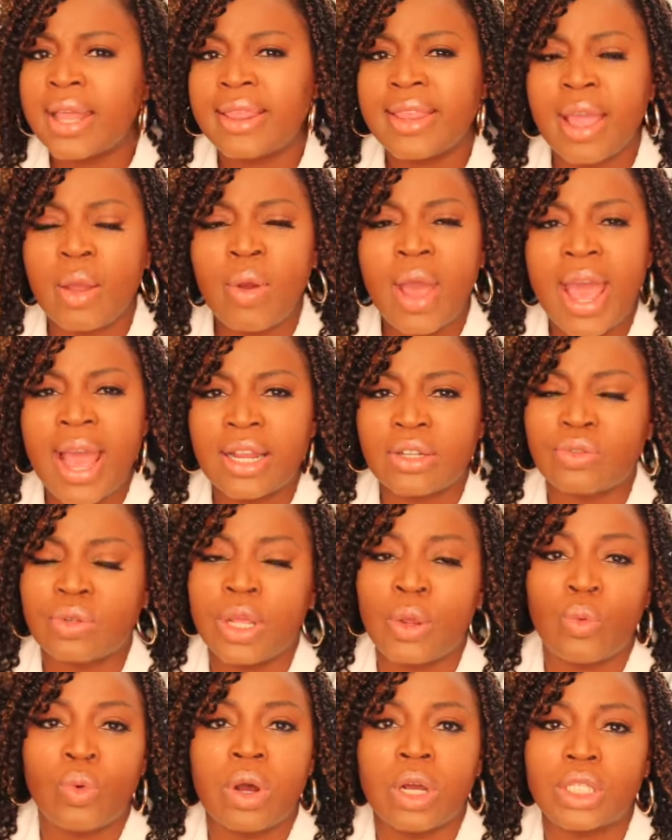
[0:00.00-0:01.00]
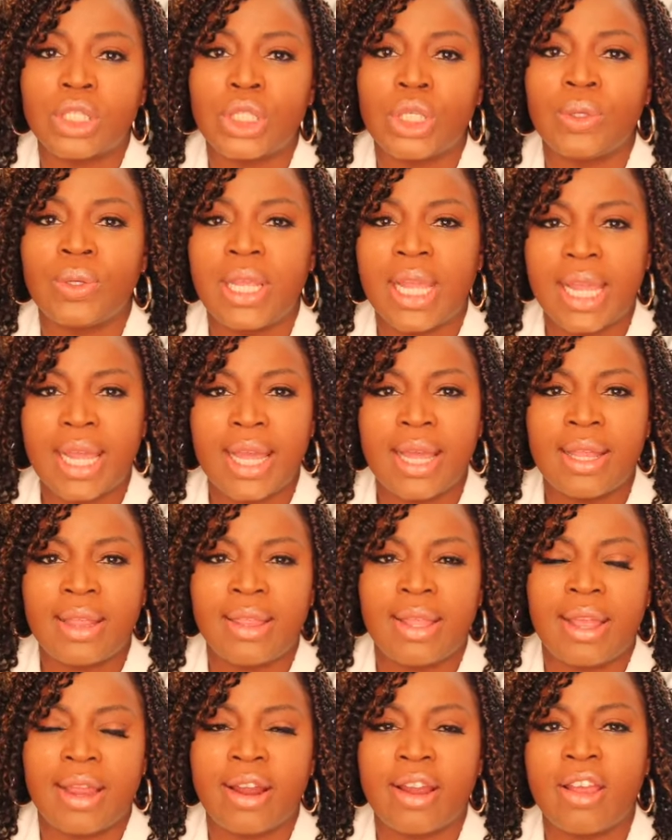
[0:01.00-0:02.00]
They would actually want to get
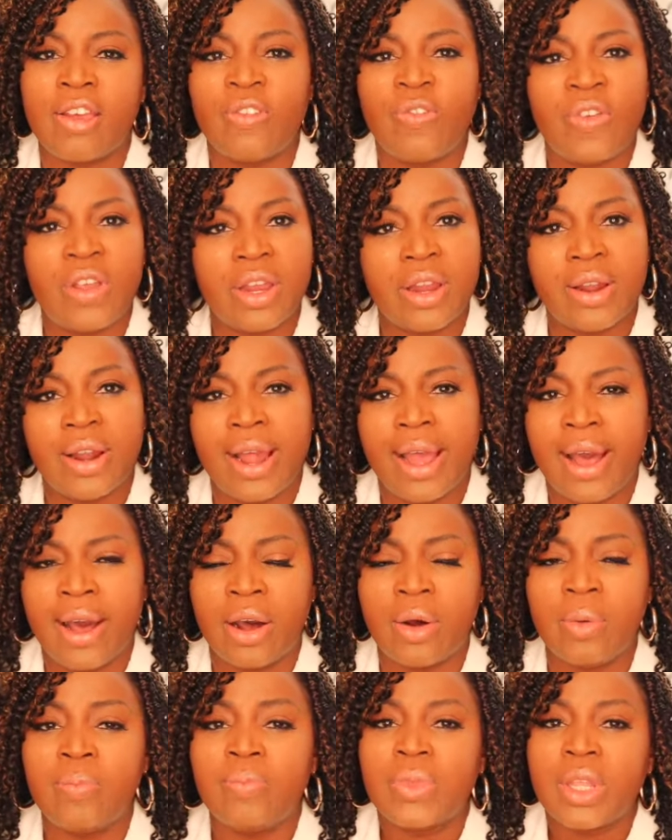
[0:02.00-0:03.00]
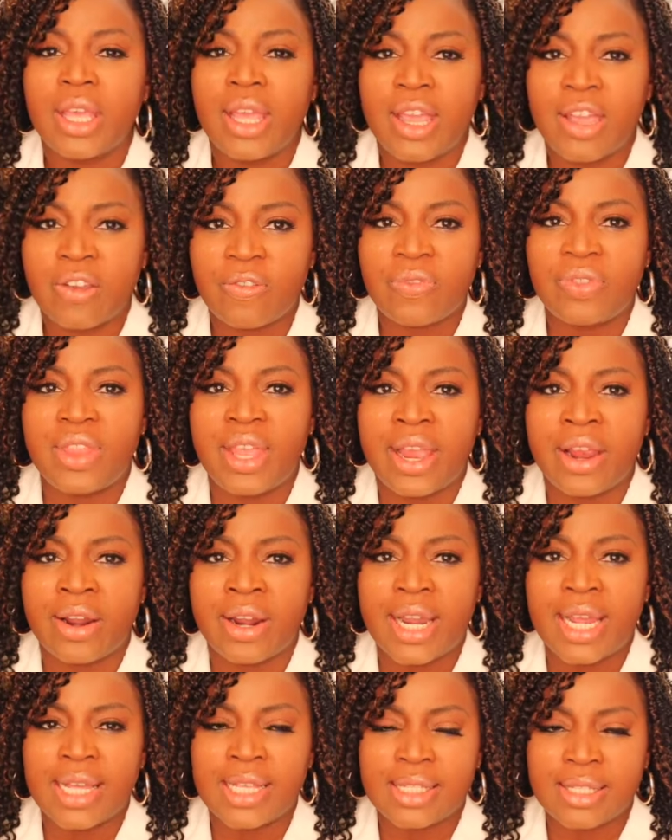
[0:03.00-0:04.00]
in there and figure out if
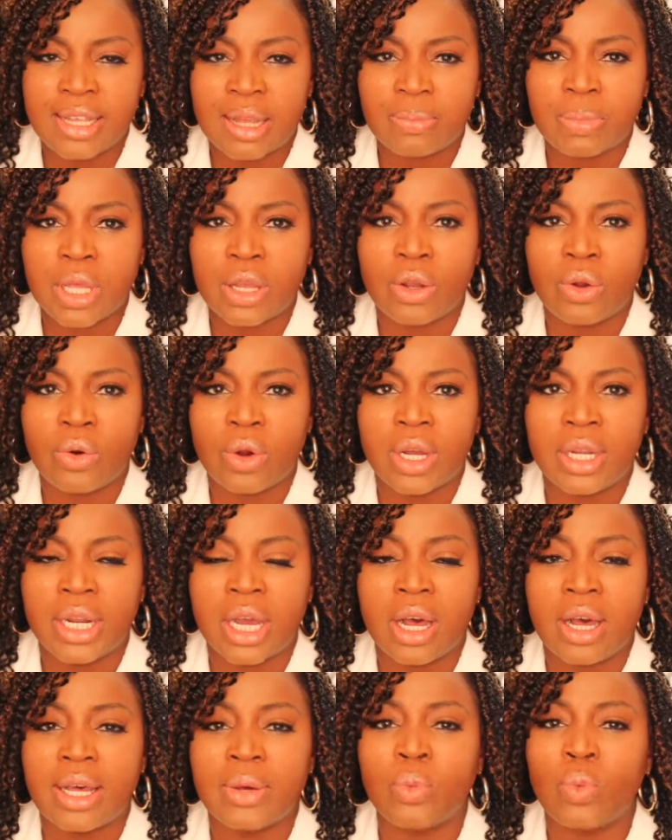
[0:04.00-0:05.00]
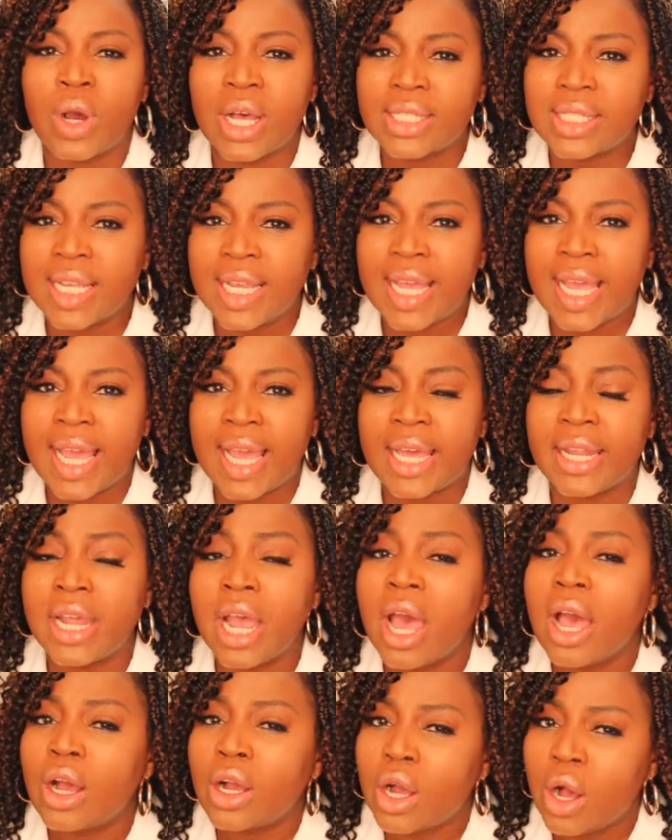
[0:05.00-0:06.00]
there is something going on. Once again,
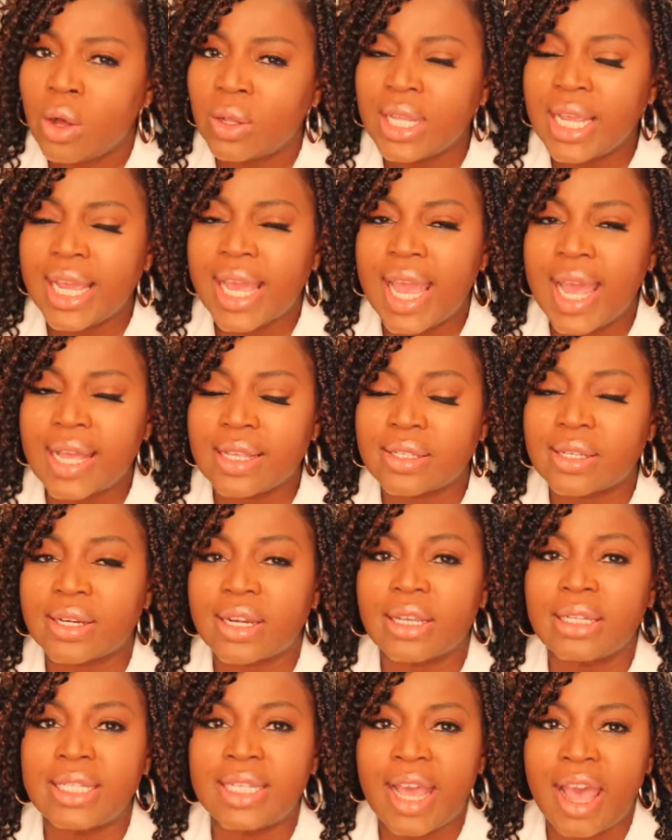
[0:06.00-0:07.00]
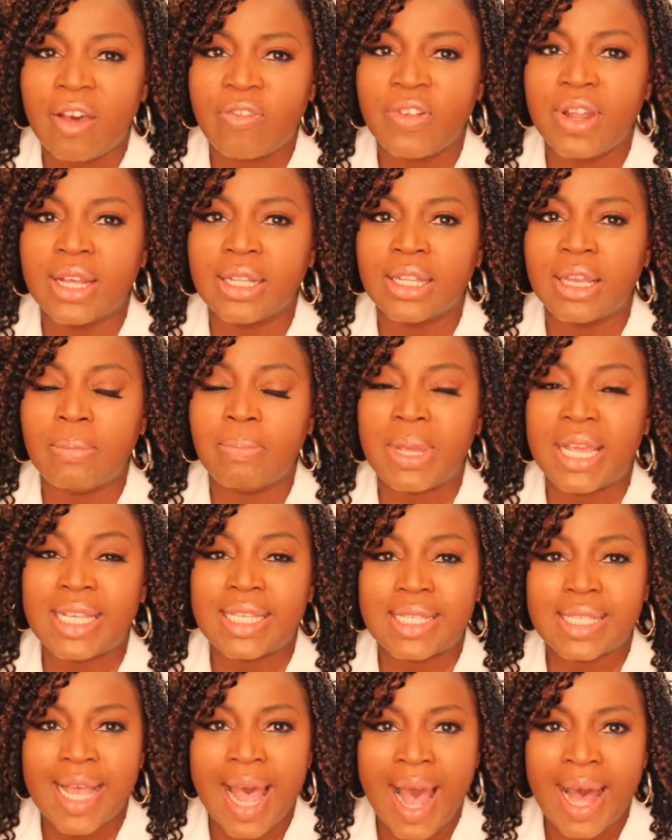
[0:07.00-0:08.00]
colon cancer can definitely be
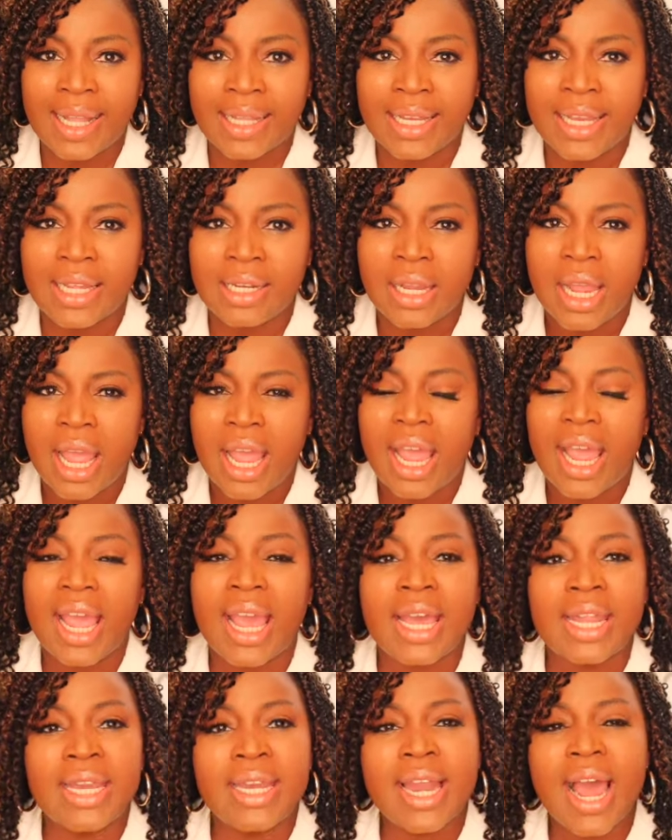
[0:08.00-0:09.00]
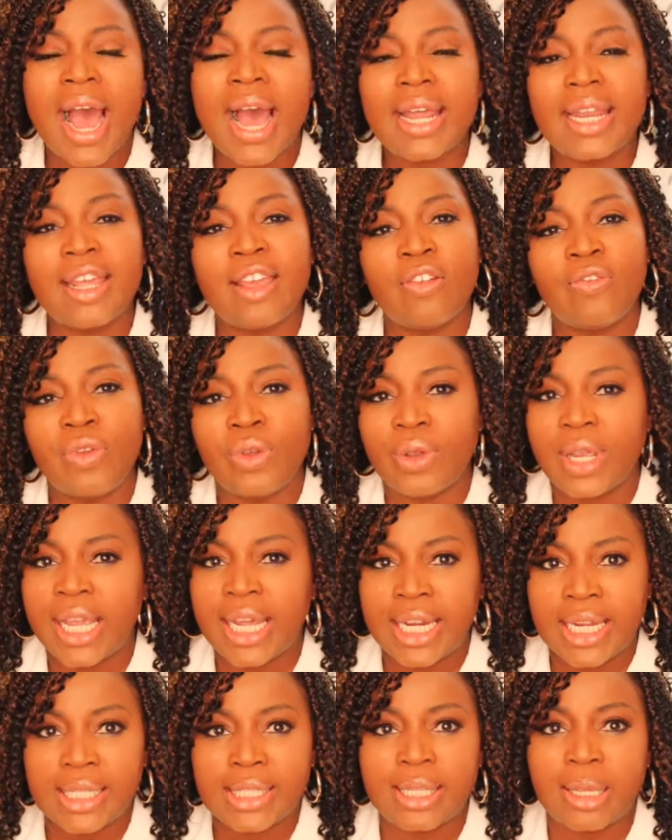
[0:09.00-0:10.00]
silent and not give you
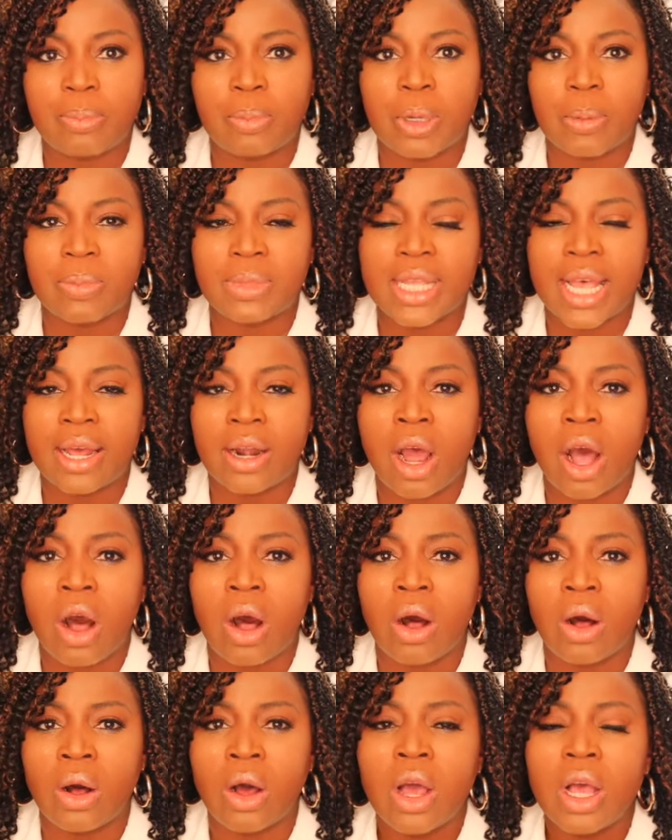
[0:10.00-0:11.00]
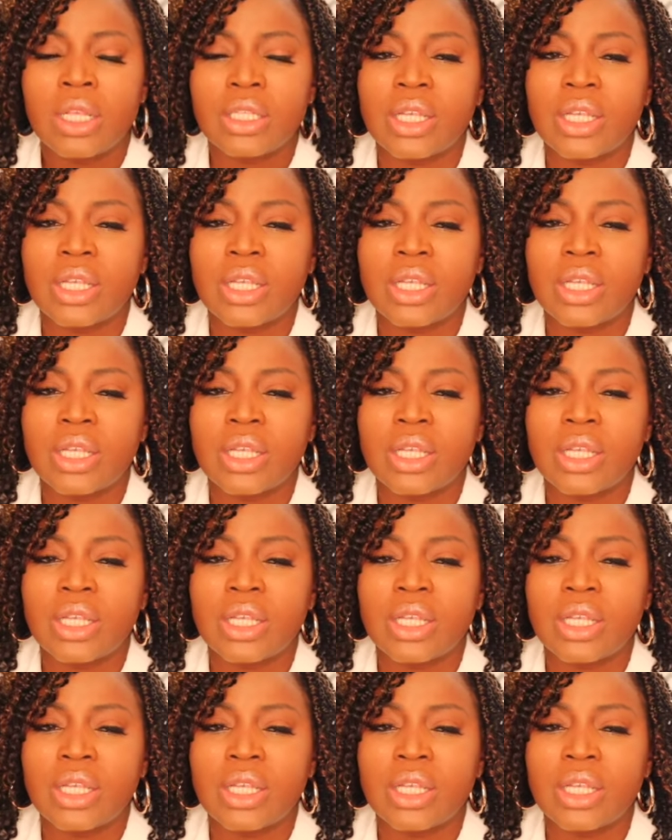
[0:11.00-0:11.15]
any symptoms at all.